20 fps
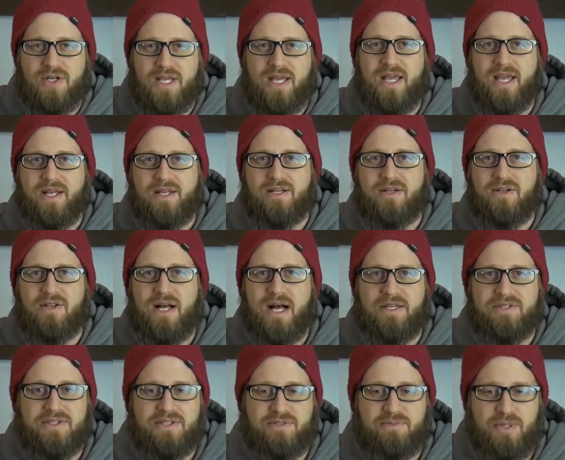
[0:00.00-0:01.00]
Canon
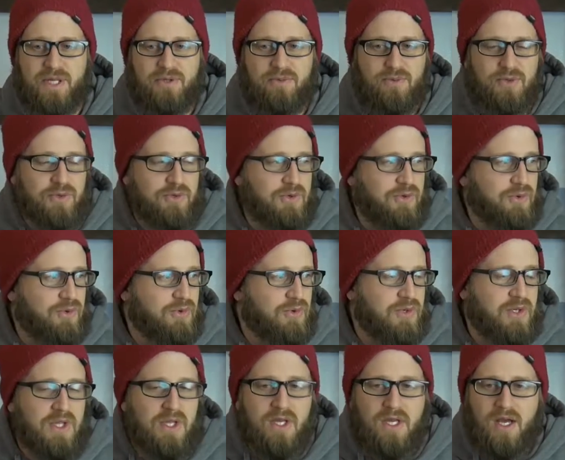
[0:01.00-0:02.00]
glass has been real cool.